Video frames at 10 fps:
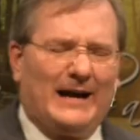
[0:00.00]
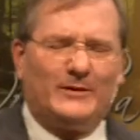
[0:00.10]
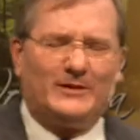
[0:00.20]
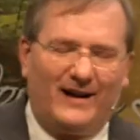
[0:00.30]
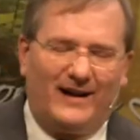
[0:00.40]
I
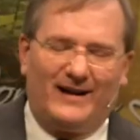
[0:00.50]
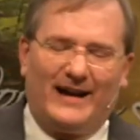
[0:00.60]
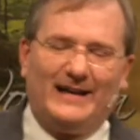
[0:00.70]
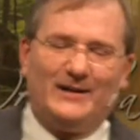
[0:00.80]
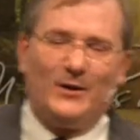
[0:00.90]
was young.
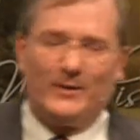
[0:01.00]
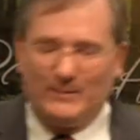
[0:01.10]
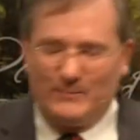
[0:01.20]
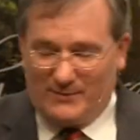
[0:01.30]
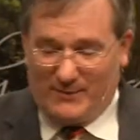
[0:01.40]
I didn't know any
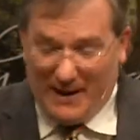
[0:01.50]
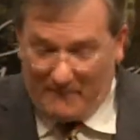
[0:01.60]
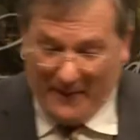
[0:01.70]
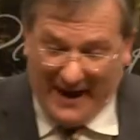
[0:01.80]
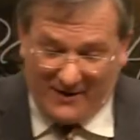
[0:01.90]
better. But I'm
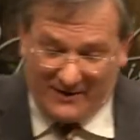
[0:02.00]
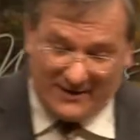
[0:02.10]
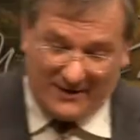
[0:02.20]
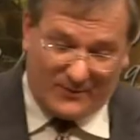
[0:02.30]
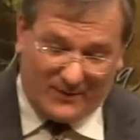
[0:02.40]
pounding
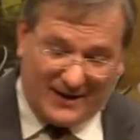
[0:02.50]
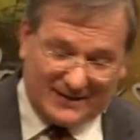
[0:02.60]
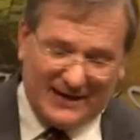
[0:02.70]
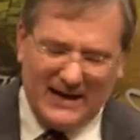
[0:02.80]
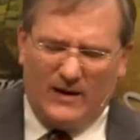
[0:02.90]
on the
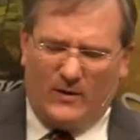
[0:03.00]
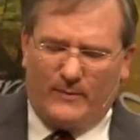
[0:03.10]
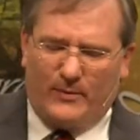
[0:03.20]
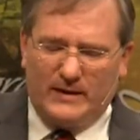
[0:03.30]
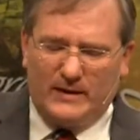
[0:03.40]
rocks. Oh, I
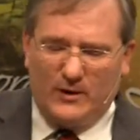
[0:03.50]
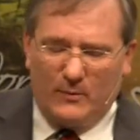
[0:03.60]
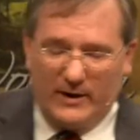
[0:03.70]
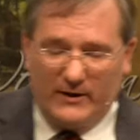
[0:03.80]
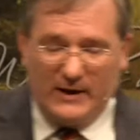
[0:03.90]
probably did know better.